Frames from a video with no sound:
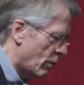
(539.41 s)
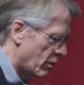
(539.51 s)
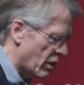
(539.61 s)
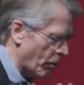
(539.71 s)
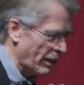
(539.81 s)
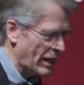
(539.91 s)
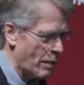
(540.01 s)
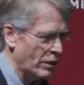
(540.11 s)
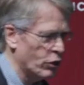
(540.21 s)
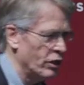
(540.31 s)
but by the
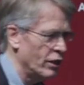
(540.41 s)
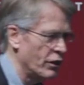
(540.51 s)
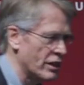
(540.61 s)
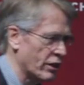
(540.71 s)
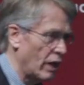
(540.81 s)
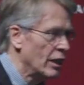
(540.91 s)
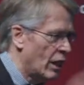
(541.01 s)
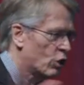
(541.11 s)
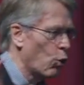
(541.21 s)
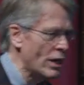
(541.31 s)
time I turn it into these uh,
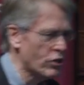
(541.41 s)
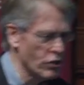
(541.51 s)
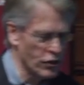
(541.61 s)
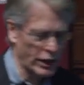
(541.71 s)
equations,